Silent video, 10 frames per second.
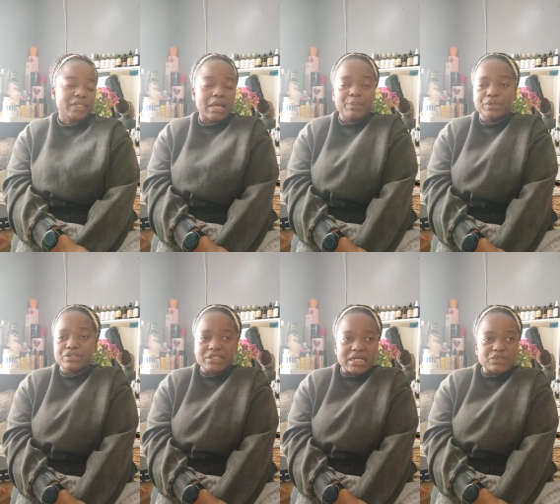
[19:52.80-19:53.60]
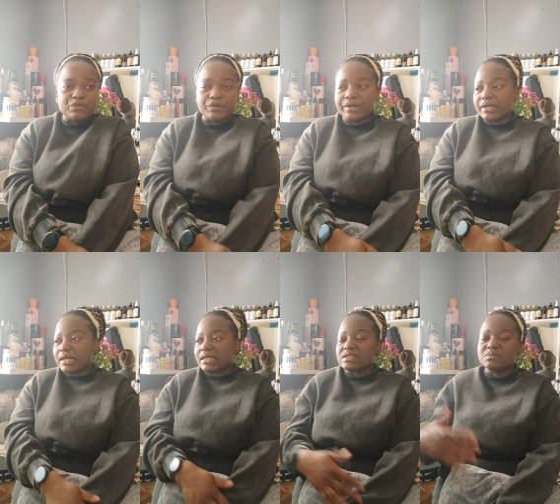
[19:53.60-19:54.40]
He apologized for it,
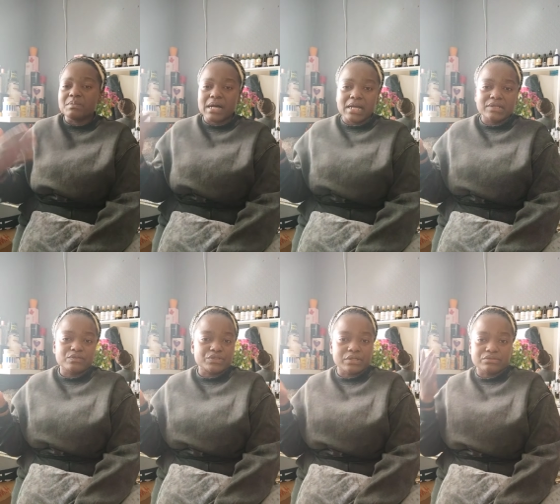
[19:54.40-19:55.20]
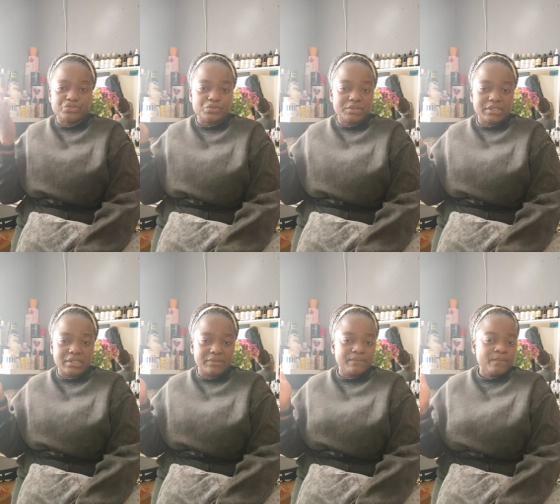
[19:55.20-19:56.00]
like his mind was on
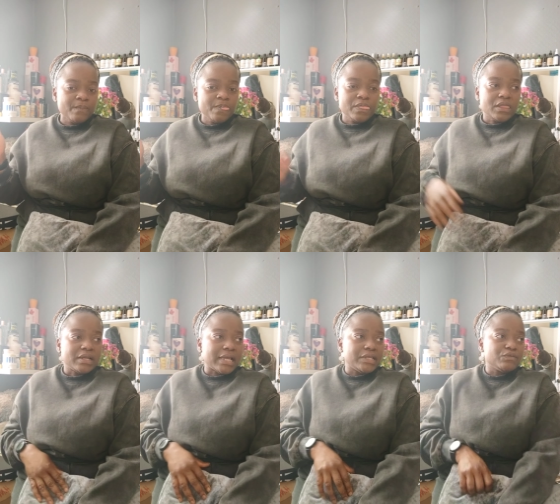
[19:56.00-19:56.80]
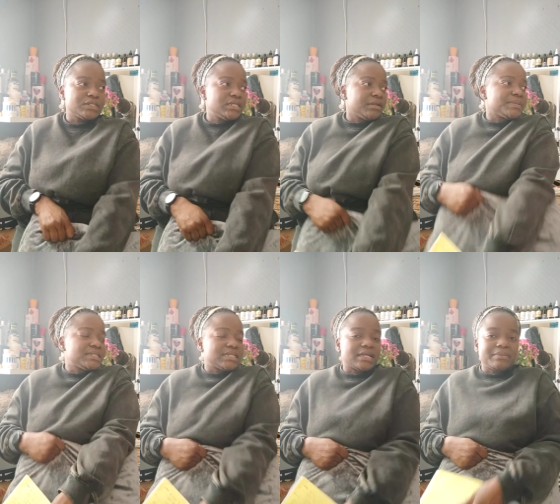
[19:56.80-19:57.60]
Shorty. Like he was still
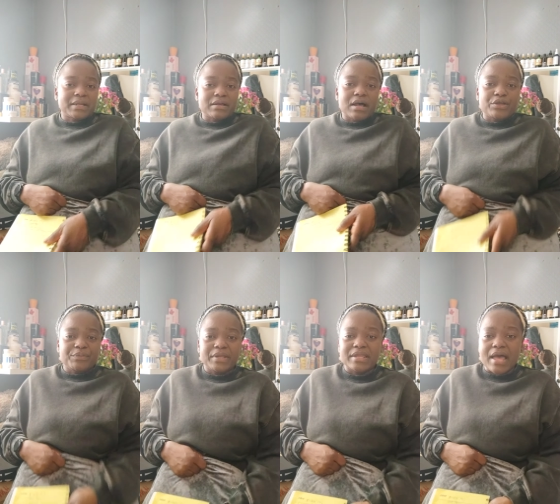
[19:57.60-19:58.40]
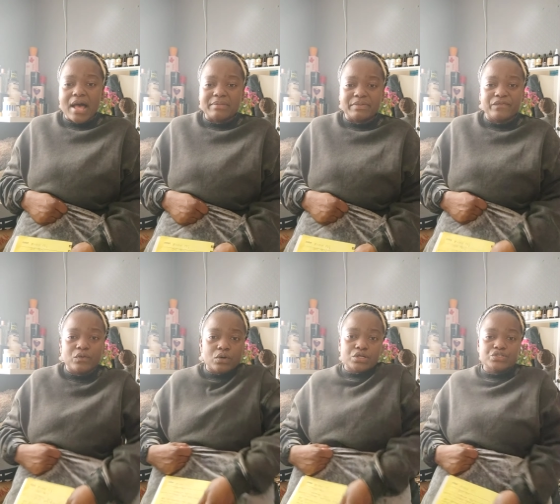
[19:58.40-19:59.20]
upset about the argument they had
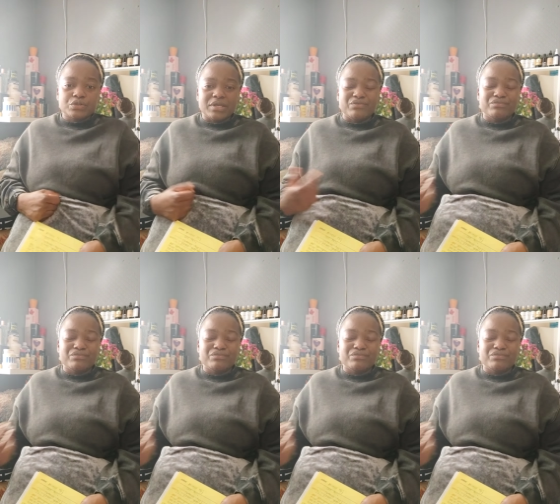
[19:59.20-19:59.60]
before, so he